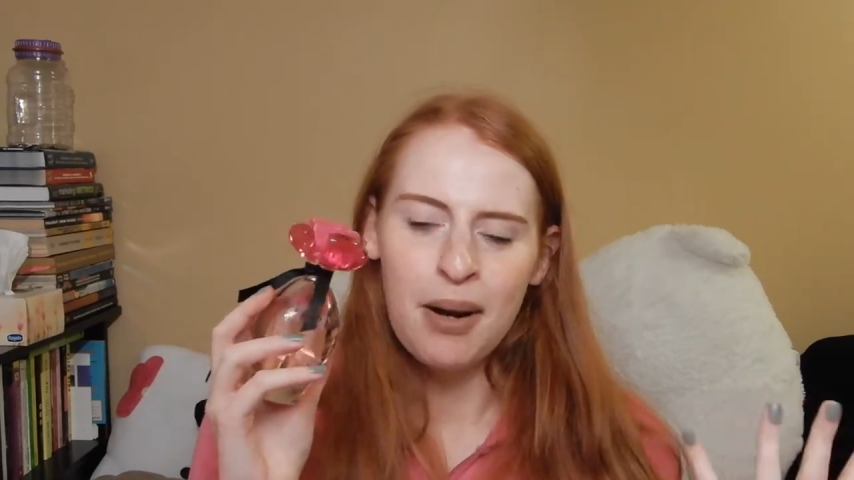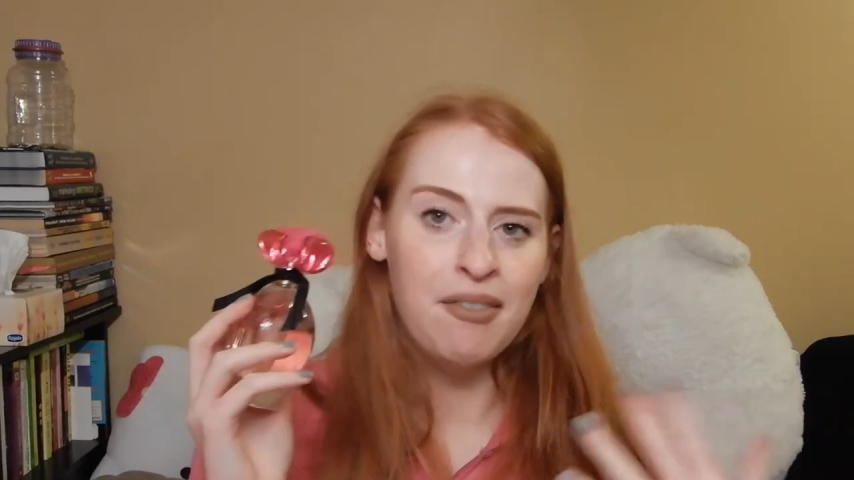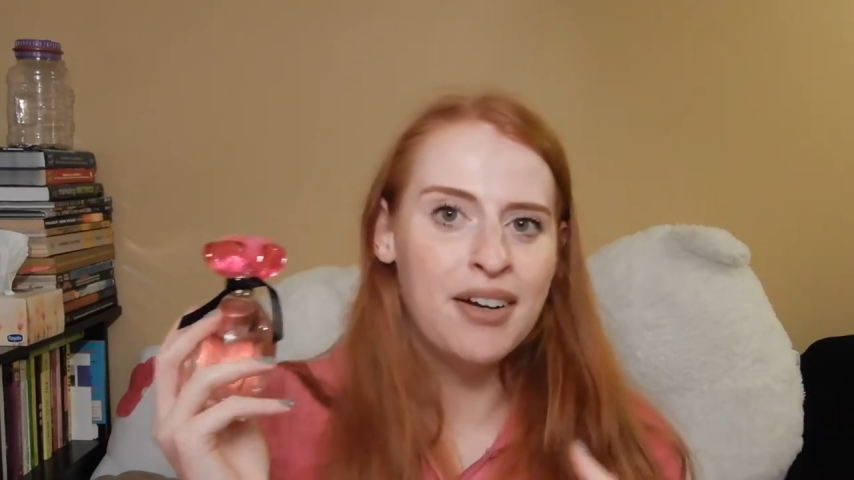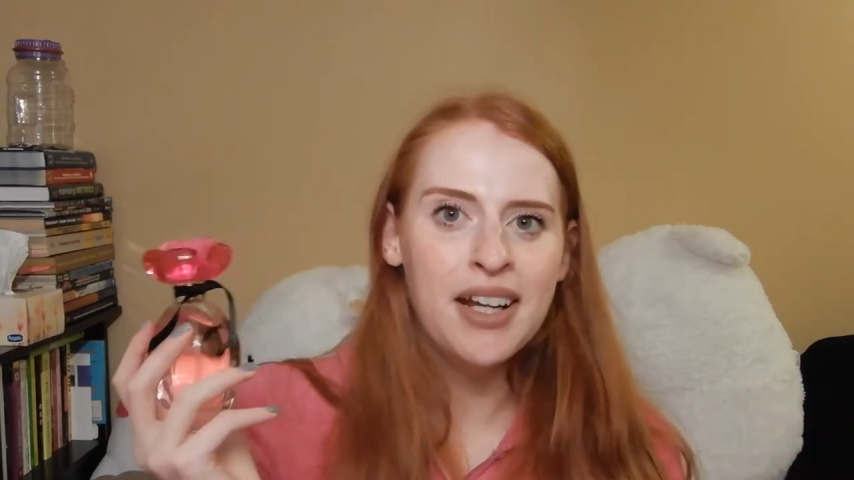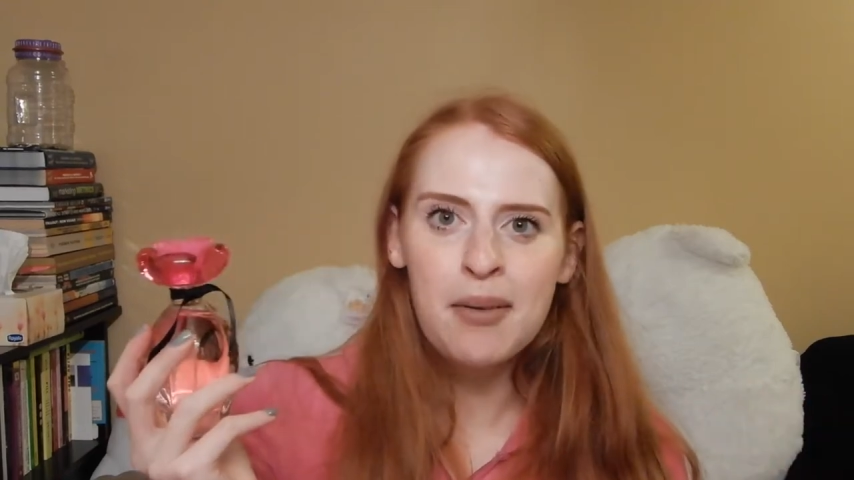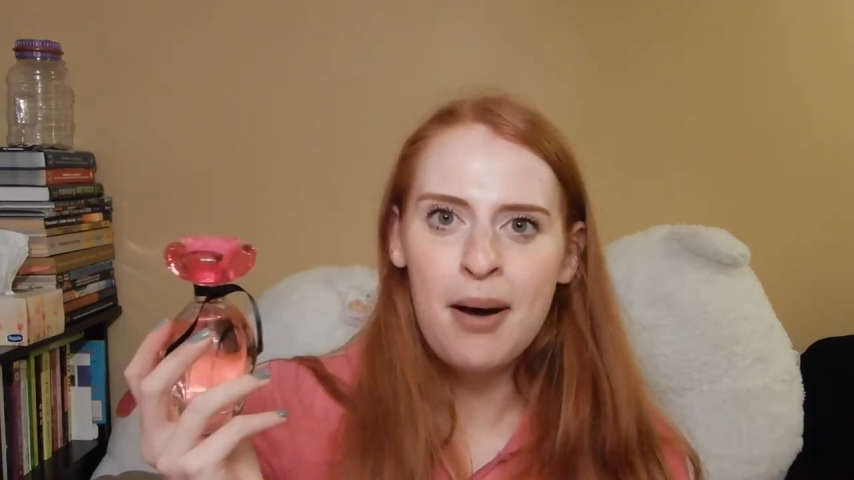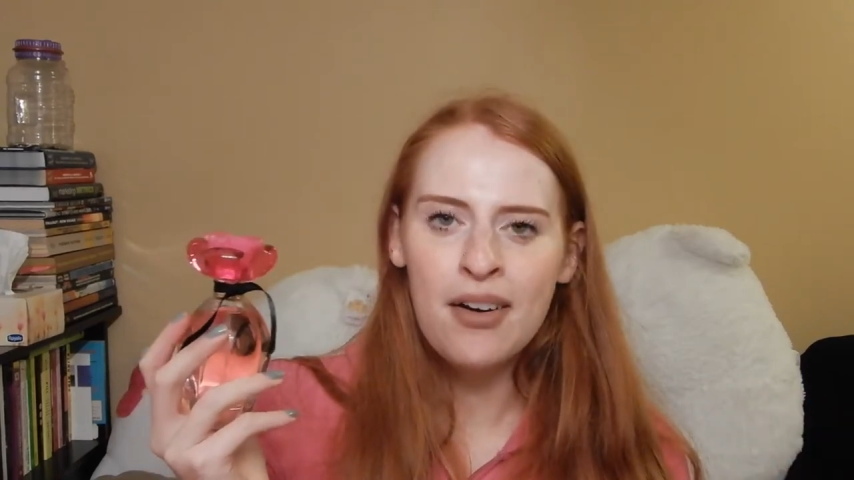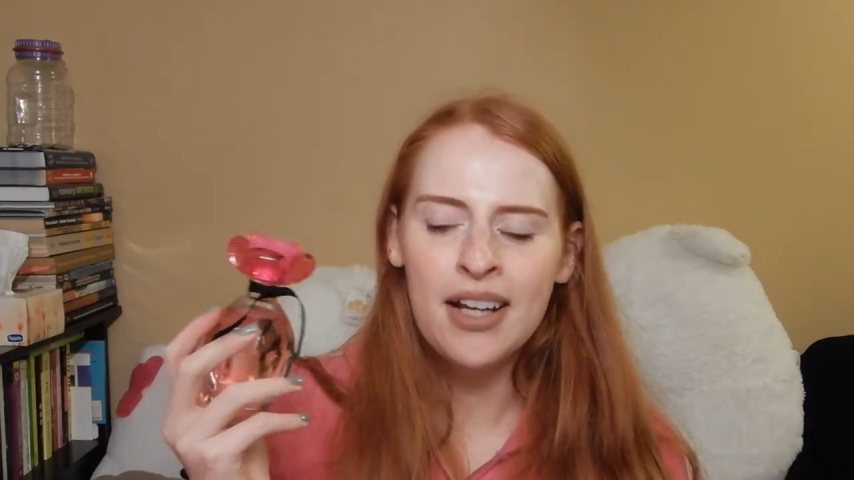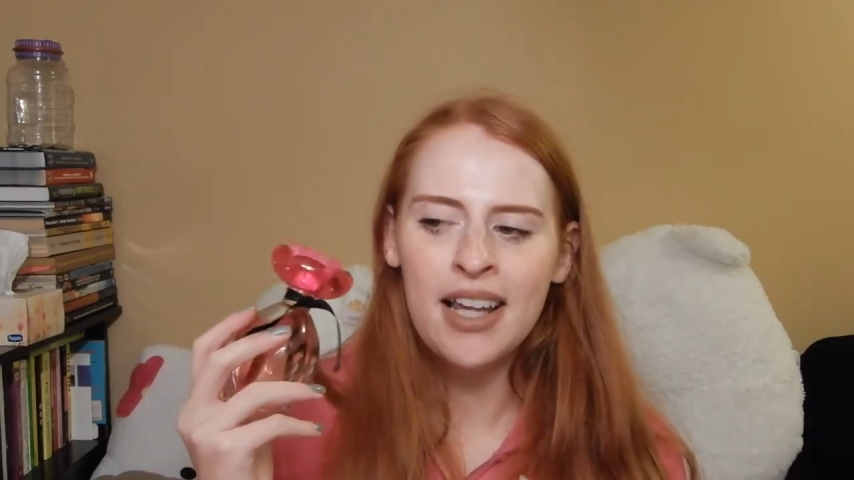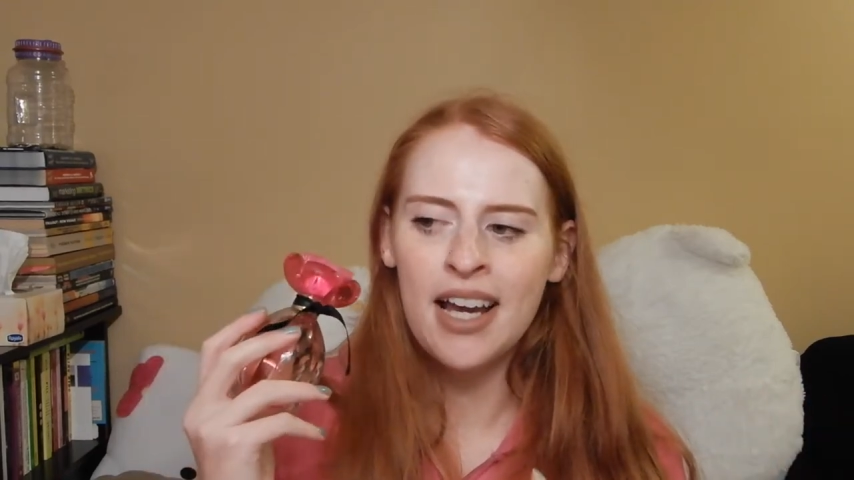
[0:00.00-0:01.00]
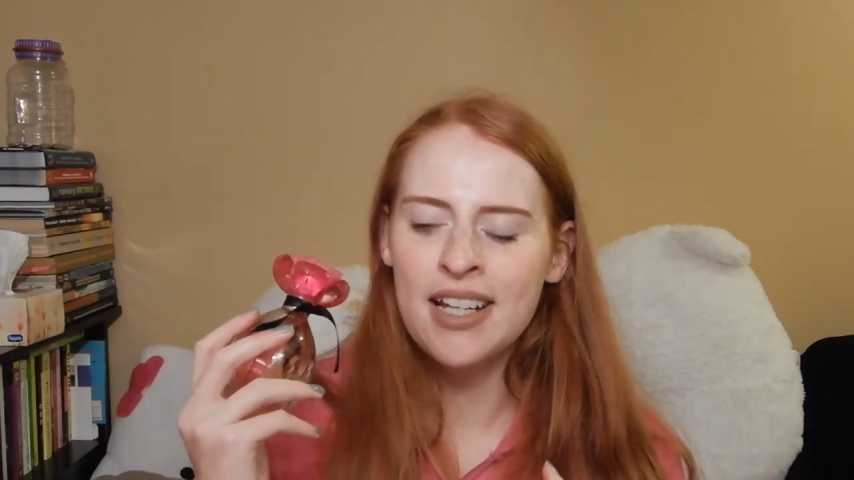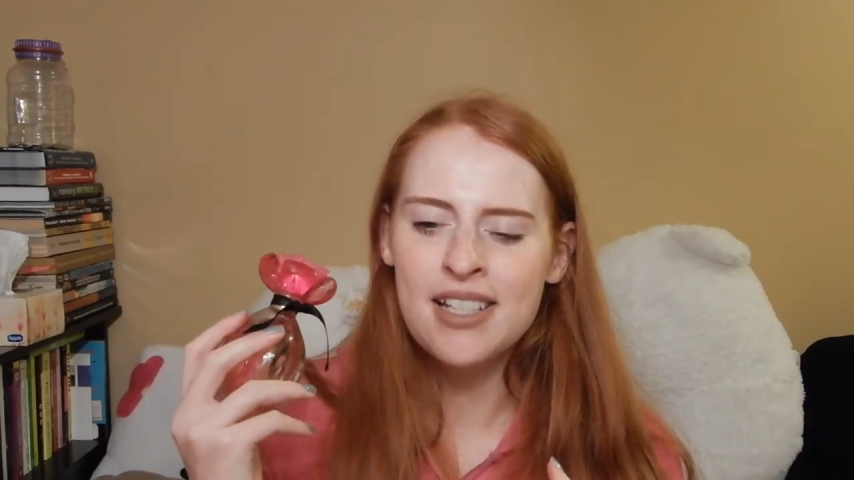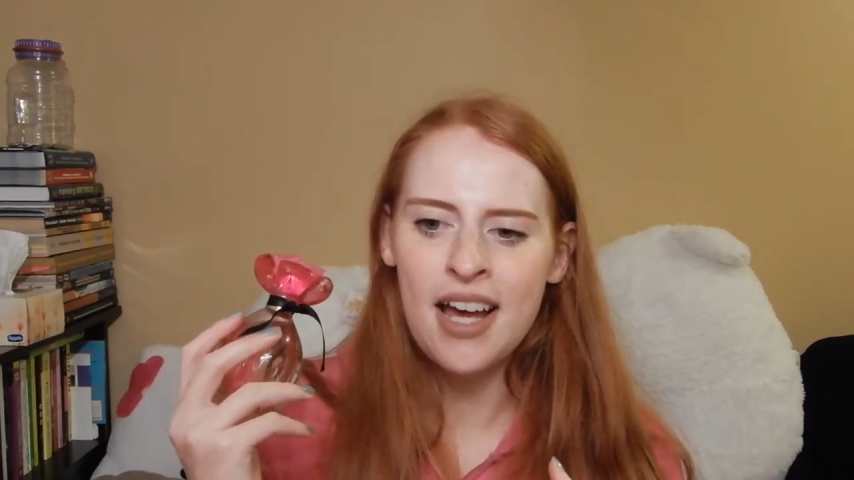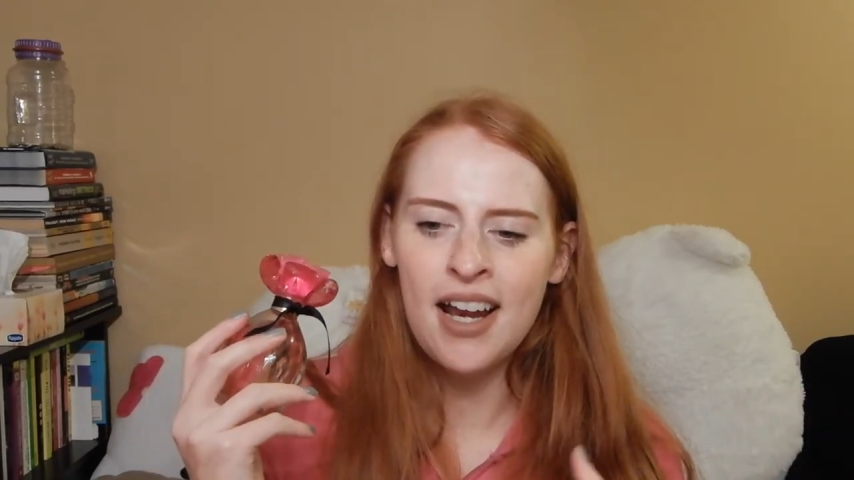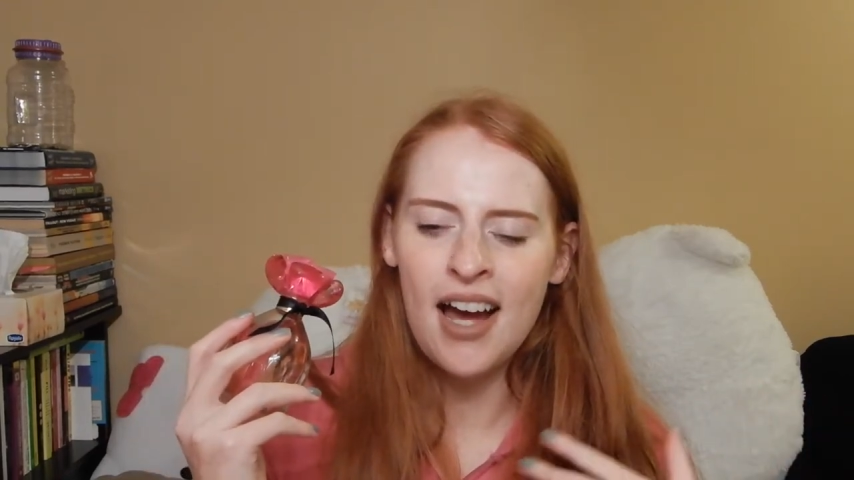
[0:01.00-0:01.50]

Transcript: my reading about it, like I said,